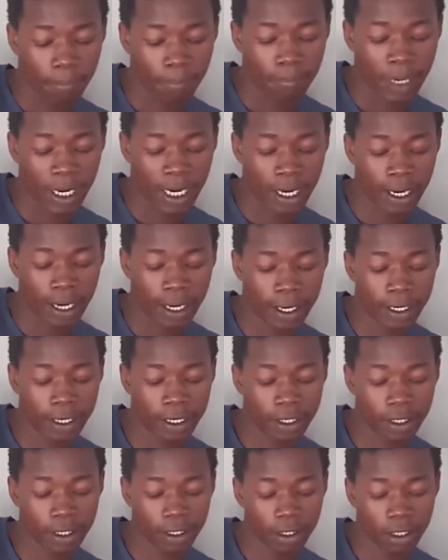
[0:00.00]

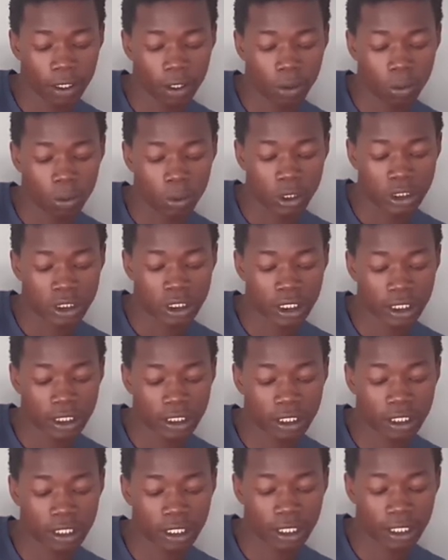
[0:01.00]
behind, we
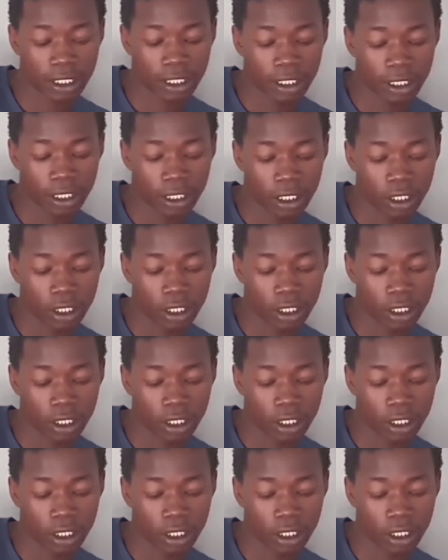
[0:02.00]
take the